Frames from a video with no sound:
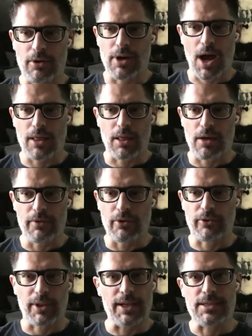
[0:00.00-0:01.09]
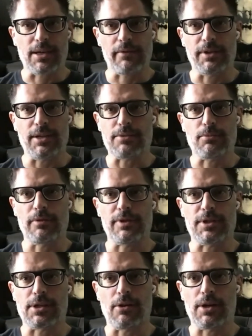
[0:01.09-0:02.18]
I love those late 70s
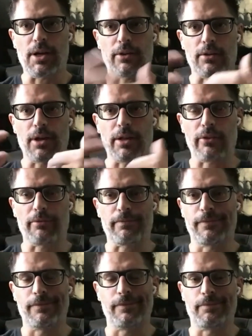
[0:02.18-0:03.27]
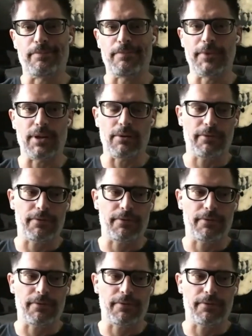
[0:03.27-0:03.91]
movies. You know, another you know,